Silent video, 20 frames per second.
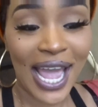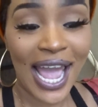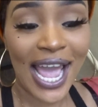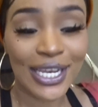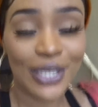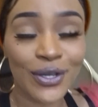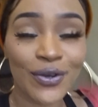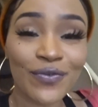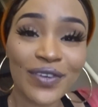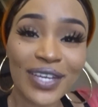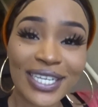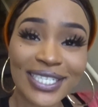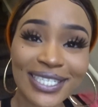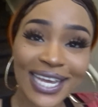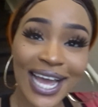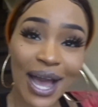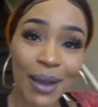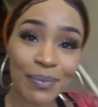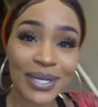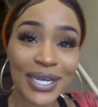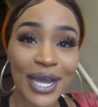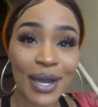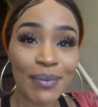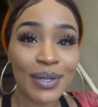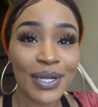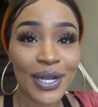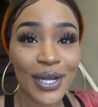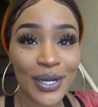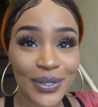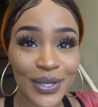And don't forget to comment down
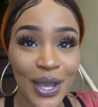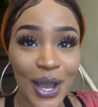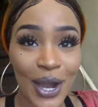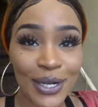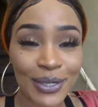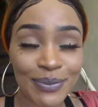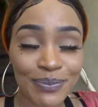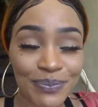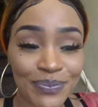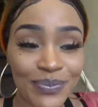below, y'all.